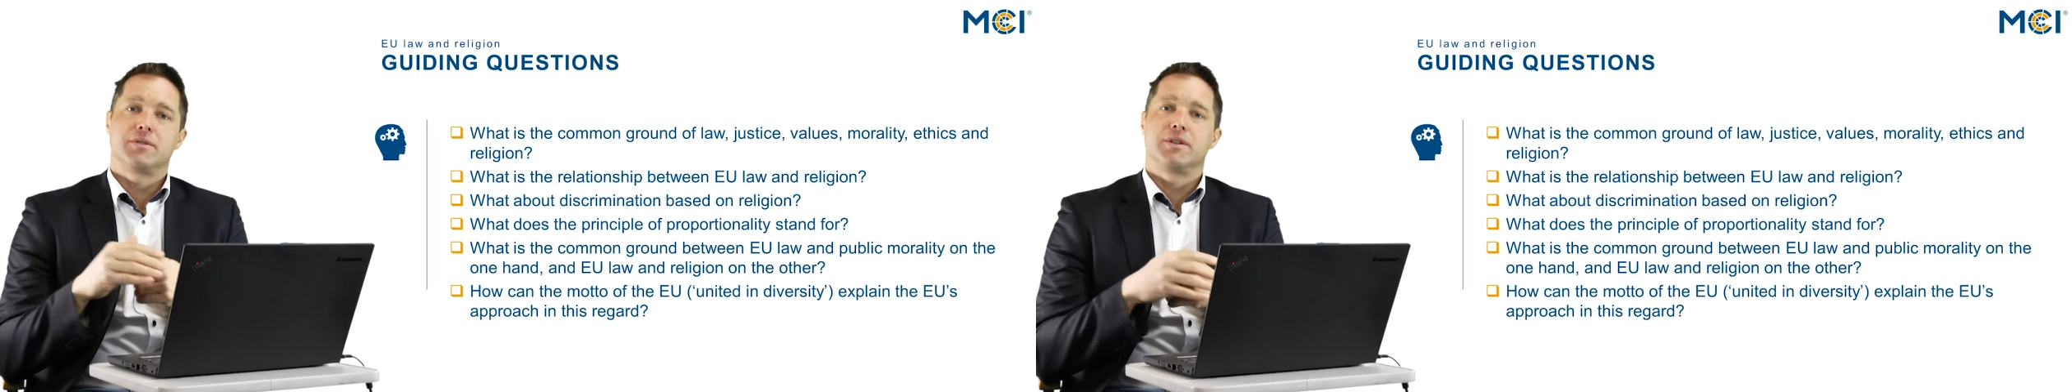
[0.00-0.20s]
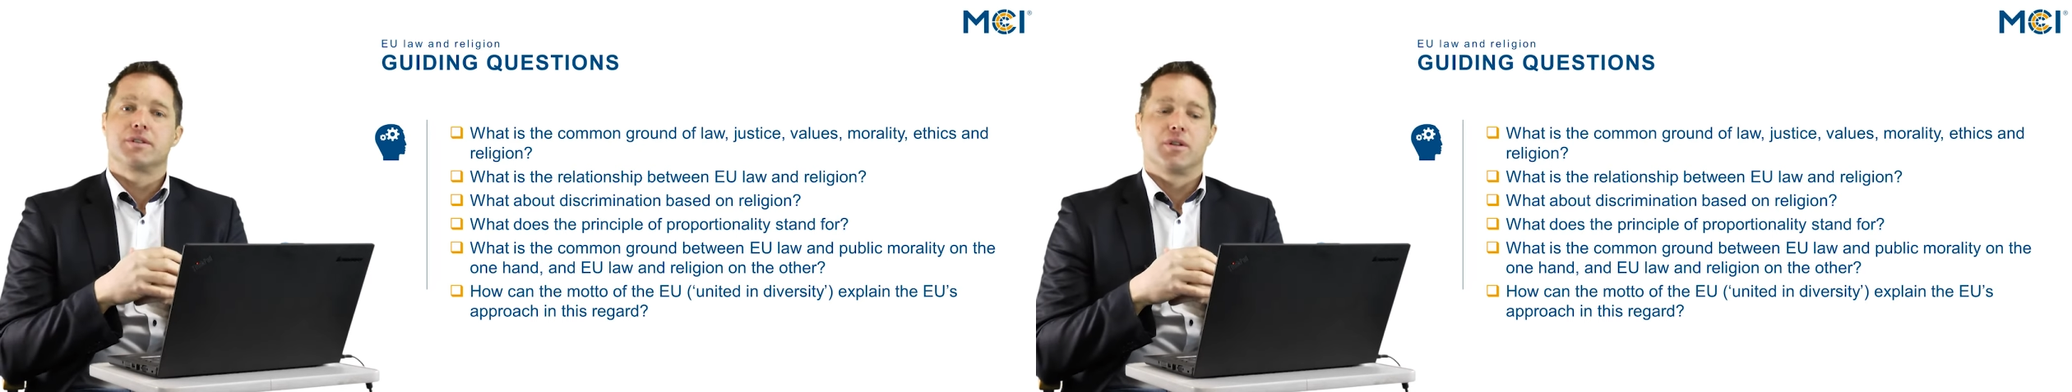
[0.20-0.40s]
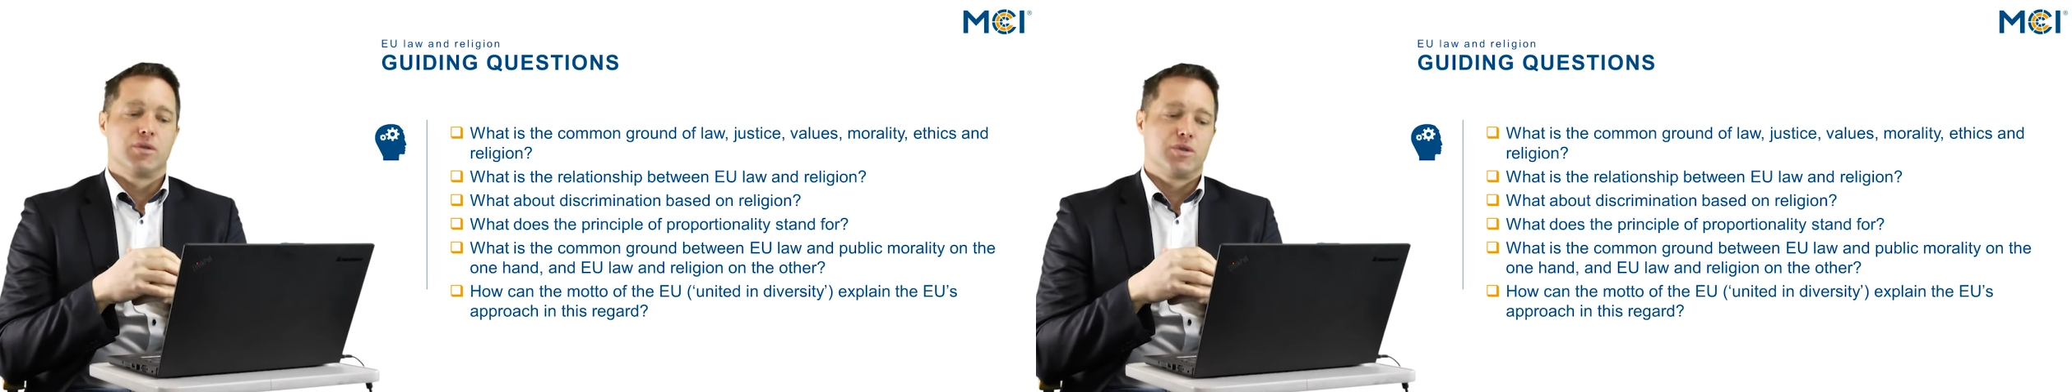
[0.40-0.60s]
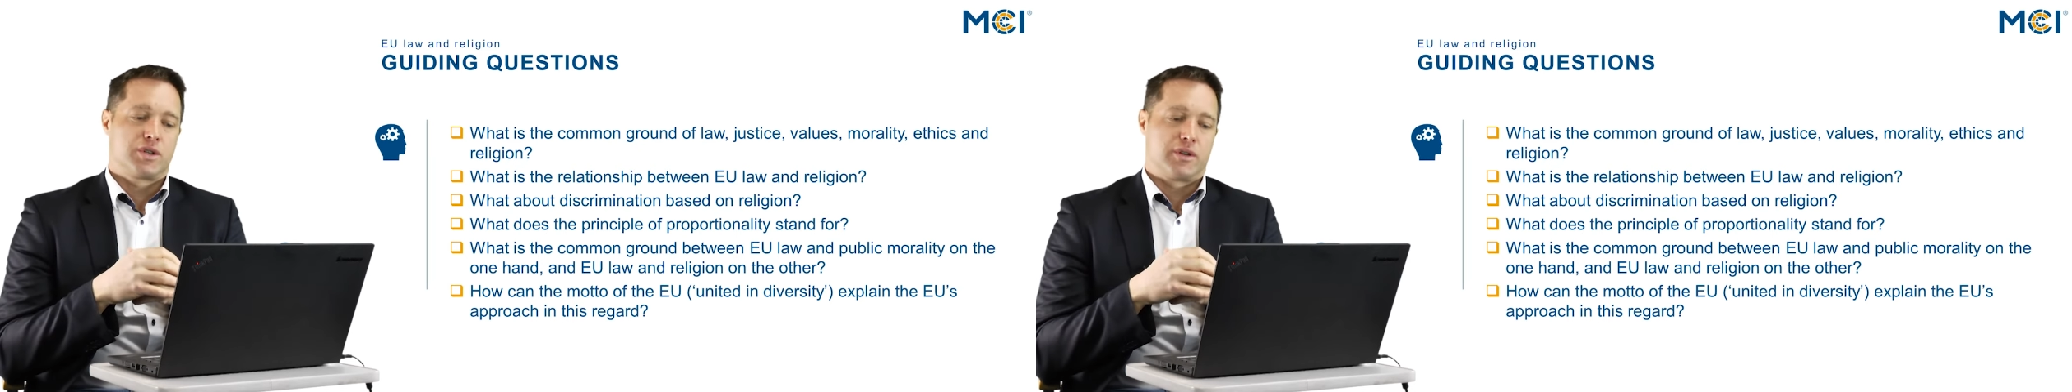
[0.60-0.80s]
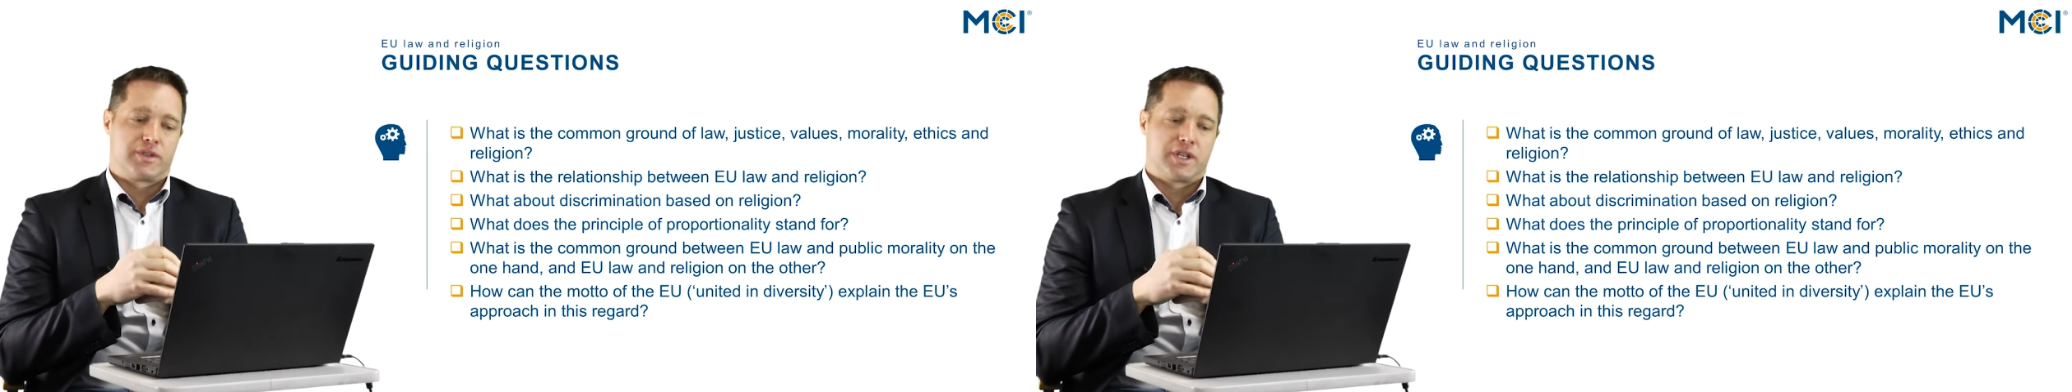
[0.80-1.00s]
to the
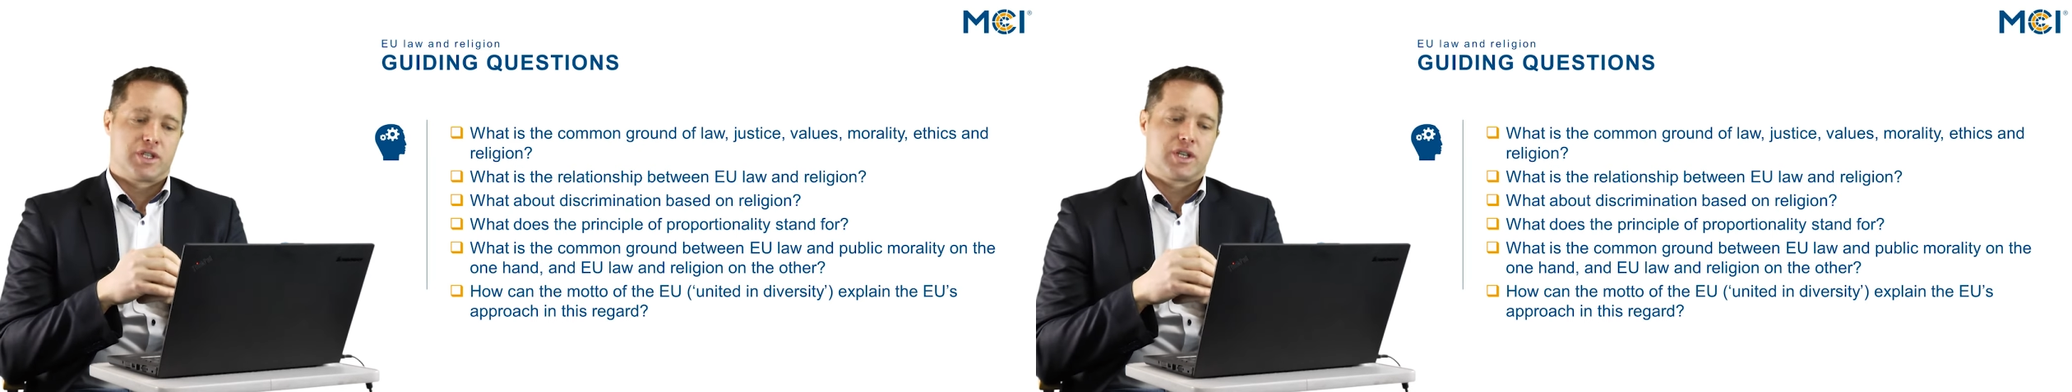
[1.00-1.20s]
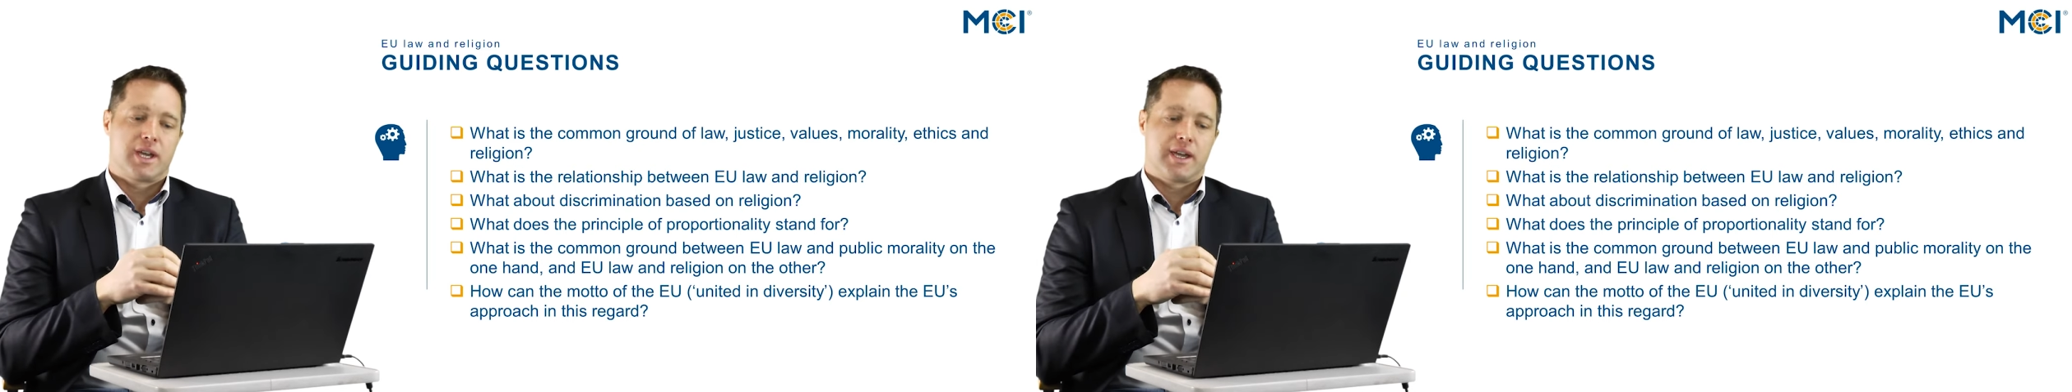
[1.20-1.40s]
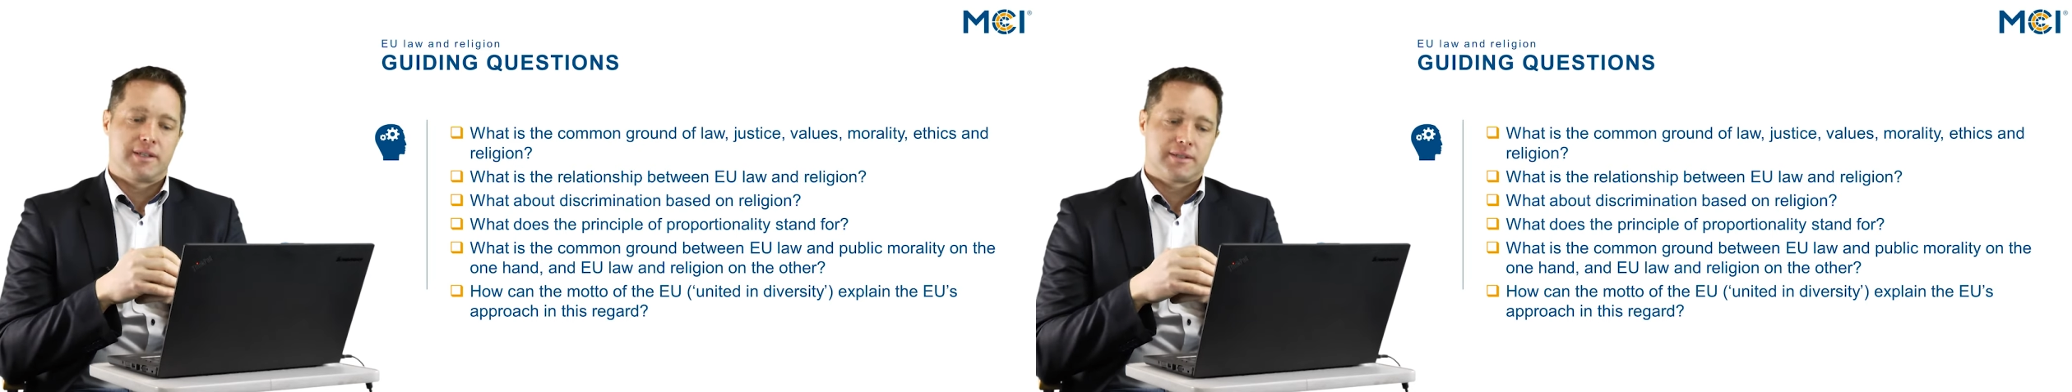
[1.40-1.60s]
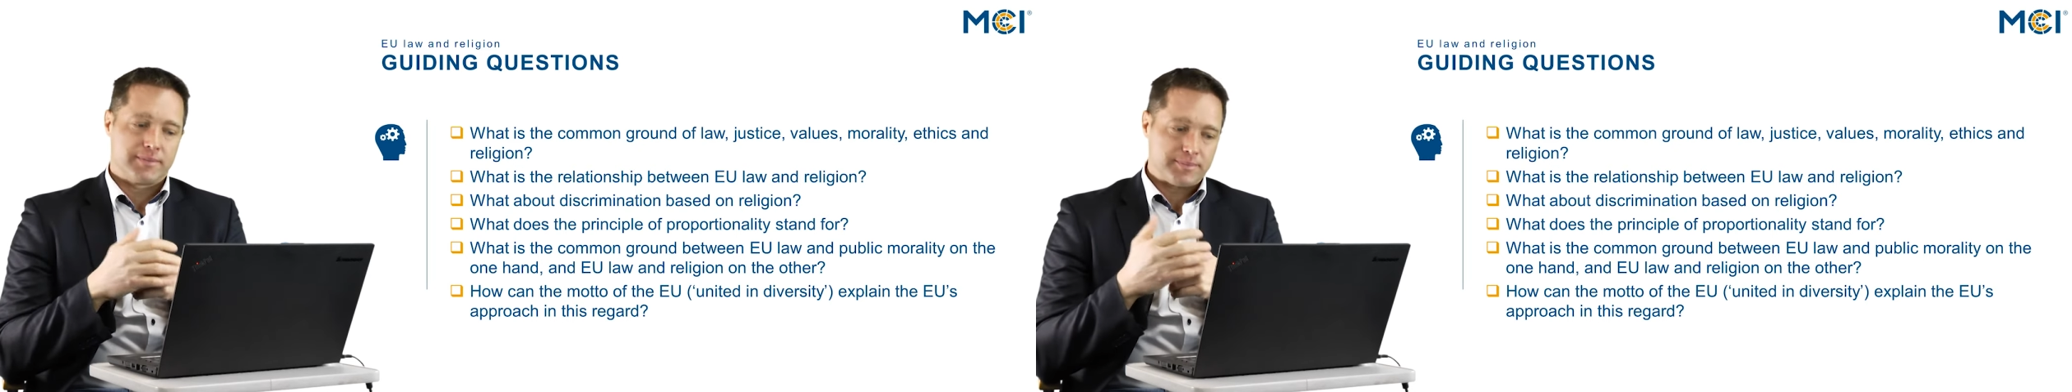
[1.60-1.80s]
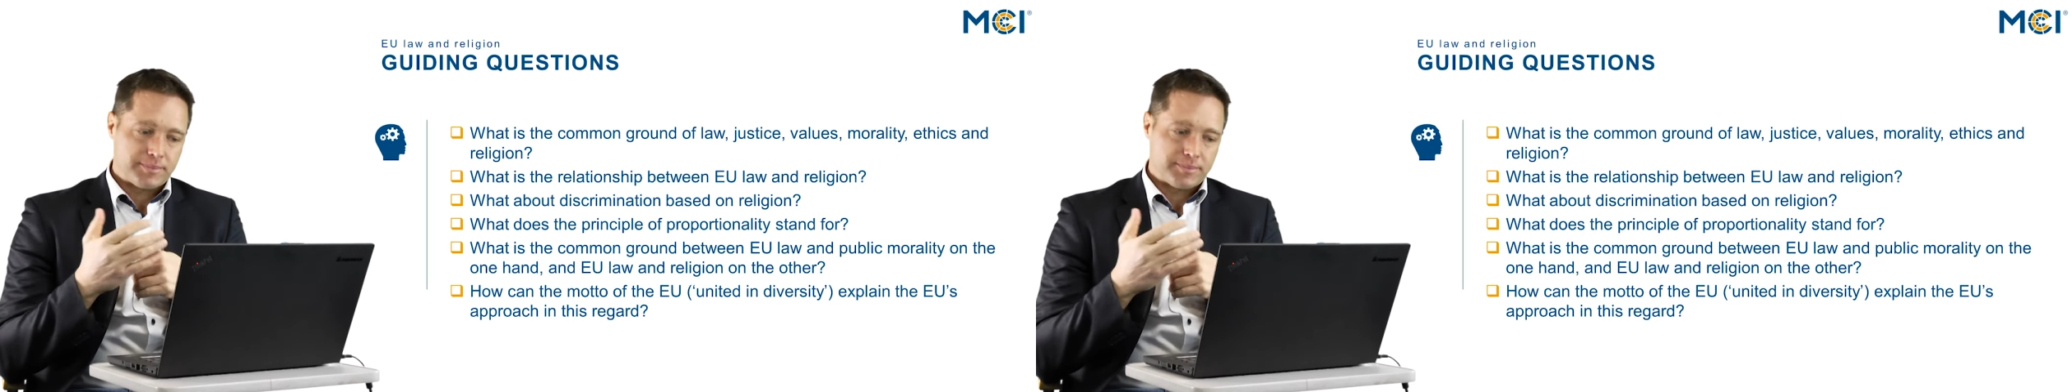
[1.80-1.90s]
solution of such a case?